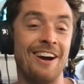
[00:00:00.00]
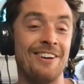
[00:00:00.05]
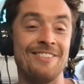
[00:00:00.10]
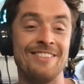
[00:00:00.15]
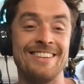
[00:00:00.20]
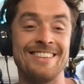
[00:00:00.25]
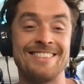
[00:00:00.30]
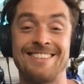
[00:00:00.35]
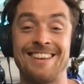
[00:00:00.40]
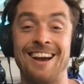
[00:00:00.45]
It's
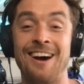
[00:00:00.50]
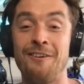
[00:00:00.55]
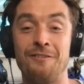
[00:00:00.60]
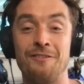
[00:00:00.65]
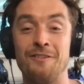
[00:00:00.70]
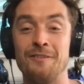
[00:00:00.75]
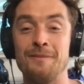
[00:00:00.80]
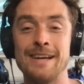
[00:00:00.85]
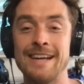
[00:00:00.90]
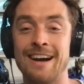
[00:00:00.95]
tough for
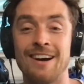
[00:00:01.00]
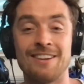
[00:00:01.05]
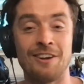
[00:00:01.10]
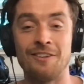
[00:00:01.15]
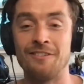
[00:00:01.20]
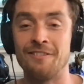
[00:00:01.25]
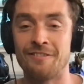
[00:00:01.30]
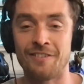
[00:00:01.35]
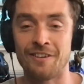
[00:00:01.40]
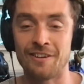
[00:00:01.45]
me. I don't
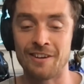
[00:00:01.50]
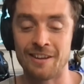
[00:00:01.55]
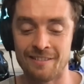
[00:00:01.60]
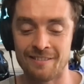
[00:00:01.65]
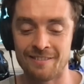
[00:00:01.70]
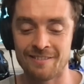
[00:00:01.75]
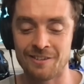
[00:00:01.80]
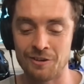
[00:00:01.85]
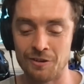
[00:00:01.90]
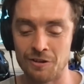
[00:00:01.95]
find it
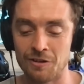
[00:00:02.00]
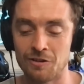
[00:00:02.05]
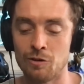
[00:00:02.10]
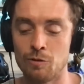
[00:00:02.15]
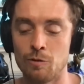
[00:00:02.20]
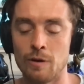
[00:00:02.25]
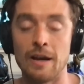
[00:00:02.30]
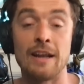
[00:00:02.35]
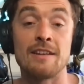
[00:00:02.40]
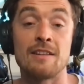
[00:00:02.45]
good at all. And
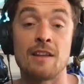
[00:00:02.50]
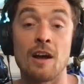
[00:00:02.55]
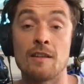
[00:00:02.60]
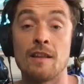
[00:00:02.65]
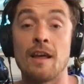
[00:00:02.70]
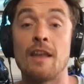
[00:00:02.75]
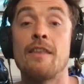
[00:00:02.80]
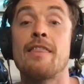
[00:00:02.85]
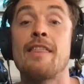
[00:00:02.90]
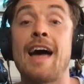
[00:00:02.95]
it does.
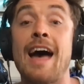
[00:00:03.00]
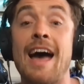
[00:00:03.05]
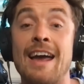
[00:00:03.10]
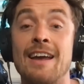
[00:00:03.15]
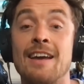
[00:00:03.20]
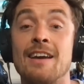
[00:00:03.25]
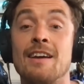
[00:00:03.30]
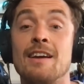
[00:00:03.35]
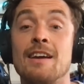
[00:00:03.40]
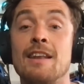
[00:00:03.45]
And that,
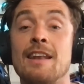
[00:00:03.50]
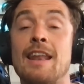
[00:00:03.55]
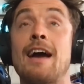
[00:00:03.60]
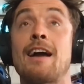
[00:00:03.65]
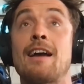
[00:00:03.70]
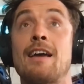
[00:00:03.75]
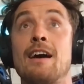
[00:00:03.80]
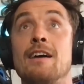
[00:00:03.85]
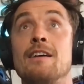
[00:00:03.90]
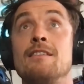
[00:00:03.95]
in that
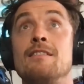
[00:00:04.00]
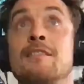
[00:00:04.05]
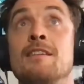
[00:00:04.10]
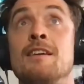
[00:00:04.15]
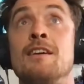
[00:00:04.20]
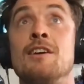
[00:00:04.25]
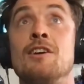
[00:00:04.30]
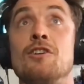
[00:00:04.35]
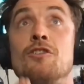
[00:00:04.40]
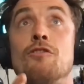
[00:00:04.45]
case,
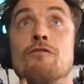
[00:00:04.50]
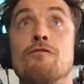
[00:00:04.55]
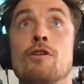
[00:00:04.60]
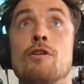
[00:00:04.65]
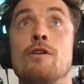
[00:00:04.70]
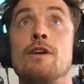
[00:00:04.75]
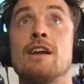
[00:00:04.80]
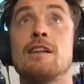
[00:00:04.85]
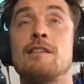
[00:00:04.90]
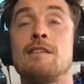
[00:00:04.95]
you're ruining
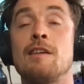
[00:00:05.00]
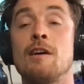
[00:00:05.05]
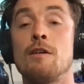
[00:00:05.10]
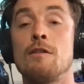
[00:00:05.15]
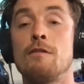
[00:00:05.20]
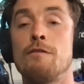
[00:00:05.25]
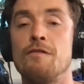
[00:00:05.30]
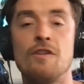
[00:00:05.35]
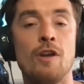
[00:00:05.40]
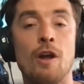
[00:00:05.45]
a turn
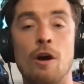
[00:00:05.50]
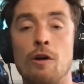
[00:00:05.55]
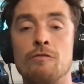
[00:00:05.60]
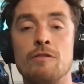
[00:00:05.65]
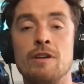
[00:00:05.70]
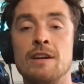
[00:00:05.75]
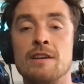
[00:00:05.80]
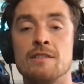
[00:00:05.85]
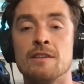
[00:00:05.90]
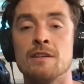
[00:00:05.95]
for no
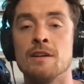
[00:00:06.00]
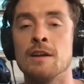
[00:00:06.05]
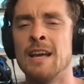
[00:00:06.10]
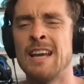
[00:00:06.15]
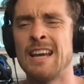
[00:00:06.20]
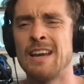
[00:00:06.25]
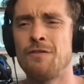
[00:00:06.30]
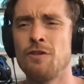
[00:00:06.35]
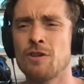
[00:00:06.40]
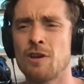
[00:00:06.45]
reason. If
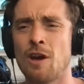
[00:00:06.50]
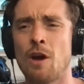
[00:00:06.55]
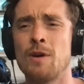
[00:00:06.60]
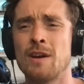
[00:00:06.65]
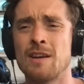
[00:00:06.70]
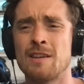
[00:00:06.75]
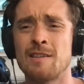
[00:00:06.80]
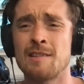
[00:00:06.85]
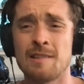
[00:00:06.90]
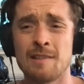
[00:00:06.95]
you're going
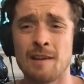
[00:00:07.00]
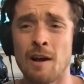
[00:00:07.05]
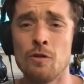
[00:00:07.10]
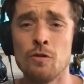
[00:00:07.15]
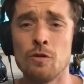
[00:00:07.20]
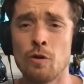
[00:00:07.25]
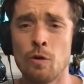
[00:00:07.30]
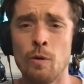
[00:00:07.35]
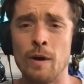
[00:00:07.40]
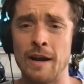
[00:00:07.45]
so
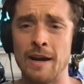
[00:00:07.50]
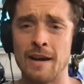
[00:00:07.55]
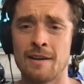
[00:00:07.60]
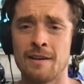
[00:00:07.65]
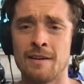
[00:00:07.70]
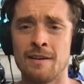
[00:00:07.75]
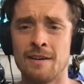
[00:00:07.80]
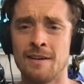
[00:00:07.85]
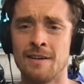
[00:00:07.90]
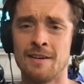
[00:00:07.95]
quick
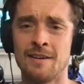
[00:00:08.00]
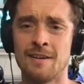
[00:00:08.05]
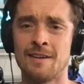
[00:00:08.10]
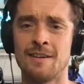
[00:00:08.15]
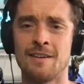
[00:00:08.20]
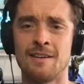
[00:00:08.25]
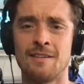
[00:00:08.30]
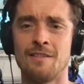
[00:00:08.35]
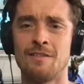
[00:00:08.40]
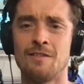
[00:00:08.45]

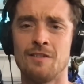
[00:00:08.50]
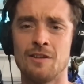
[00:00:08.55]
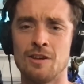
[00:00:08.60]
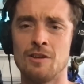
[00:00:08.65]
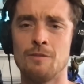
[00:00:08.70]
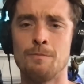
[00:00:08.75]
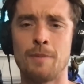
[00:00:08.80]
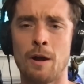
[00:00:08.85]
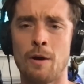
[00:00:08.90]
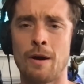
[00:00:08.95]
that you
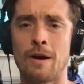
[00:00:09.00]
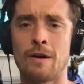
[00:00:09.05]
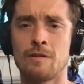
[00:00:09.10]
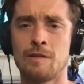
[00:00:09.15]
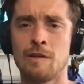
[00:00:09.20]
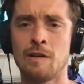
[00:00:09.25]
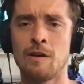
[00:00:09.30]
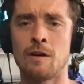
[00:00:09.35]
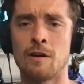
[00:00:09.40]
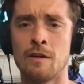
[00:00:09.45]
blow out a
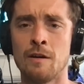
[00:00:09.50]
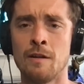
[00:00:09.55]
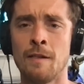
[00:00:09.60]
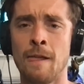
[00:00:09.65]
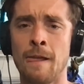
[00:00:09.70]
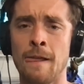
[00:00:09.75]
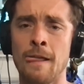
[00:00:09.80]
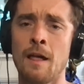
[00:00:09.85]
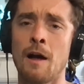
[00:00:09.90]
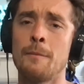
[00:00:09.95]
turn,
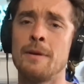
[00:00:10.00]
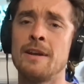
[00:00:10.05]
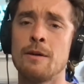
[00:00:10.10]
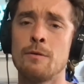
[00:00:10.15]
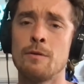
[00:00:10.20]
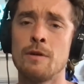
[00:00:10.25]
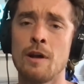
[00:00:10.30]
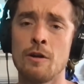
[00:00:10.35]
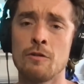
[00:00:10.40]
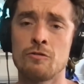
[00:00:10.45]
I mean, there were
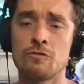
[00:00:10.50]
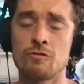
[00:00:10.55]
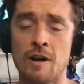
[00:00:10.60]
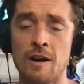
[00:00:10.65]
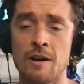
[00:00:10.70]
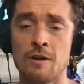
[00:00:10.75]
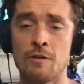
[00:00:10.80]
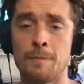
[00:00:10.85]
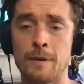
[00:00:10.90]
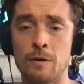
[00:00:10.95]
no trail
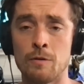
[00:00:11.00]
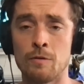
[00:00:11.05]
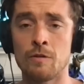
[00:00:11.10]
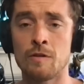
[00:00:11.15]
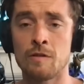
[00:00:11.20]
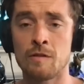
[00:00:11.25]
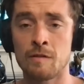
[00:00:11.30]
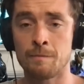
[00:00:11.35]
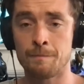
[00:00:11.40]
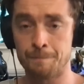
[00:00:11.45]

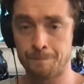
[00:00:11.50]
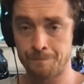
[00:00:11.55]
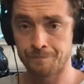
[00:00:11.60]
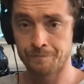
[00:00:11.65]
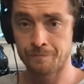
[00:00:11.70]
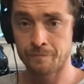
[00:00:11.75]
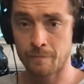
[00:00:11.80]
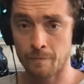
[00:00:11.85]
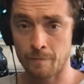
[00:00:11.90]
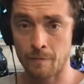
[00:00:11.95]
builders
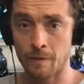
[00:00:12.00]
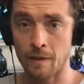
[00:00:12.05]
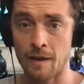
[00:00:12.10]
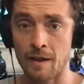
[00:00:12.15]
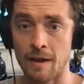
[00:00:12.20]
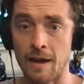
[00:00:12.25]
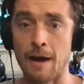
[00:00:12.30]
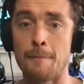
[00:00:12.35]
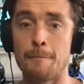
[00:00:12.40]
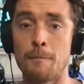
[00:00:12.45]

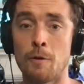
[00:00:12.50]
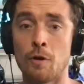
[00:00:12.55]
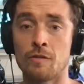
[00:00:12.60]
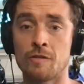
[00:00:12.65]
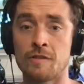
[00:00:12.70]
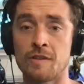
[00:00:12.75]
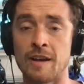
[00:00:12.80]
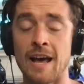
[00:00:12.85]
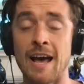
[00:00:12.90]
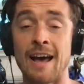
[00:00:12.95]
at Mont
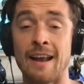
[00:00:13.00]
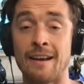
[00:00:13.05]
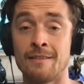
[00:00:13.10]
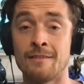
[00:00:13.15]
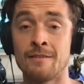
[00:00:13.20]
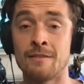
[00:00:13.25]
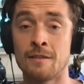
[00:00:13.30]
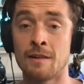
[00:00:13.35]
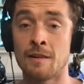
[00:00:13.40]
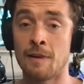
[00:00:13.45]
St Anne
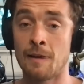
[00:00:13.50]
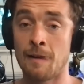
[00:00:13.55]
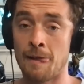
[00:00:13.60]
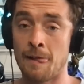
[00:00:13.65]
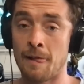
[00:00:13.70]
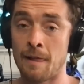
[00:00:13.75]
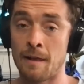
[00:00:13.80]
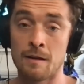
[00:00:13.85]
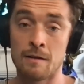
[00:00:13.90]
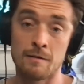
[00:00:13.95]

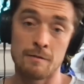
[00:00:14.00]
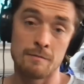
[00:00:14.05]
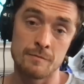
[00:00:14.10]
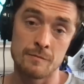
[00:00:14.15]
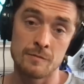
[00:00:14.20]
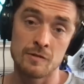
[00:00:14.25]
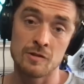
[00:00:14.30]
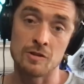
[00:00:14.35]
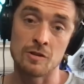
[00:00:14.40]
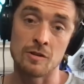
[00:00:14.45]

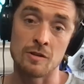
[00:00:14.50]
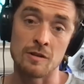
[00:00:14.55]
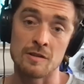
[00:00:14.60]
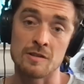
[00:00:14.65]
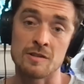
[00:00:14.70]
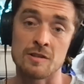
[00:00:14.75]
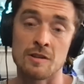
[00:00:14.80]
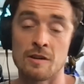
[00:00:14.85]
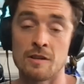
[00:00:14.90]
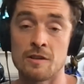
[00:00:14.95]
stood at the
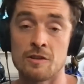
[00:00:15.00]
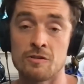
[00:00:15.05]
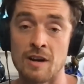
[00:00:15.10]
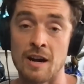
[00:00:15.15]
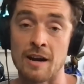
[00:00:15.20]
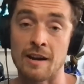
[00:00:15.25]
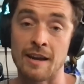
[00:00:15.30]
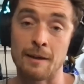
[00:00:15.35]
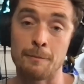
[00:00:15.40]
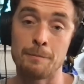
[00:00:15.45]
side of the
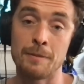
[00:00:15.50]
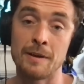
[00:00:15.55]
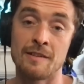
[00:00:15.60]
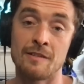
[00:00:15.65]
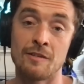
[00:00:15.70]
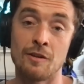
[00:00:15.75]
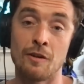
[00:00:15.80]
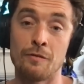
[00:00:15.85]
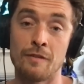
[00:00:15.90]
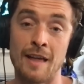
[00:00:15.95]
track getting pissed
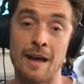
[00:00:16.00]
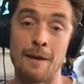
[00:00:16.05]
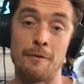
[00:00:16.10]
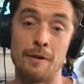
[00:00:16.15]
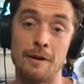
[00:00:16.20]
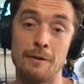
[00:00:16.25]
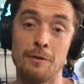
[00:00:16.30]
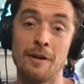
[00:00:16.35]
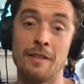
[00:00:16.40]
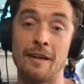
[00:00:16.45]
off with Amory,
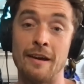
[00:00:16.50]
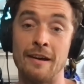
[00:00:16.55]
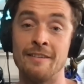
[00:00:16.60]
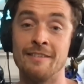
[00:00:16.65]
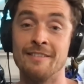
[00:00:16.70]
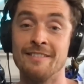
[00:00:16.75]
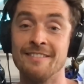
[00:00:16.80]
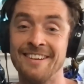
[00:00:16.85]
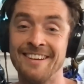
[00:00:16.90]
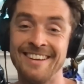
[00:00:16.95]
were there?
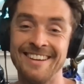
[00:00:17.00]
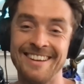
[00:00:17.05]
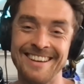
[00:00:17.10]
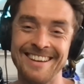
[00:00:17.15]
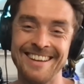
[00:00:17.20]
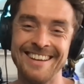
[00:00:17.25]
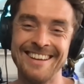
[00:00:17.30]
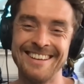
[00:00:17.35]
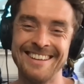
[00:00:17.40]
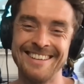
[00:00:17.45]

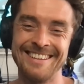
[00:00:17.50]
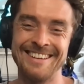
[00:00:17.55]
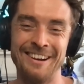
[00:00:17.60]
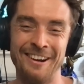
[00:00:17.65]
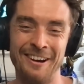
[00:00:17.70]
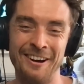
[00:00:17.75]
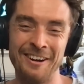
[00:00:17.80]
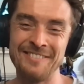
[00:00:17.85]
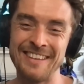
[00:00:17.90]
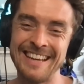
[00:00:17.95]
You know
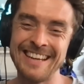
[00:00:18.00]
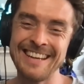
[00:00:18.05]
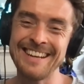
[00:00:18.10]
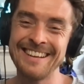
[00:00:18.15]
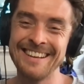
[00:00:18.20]
what I mean?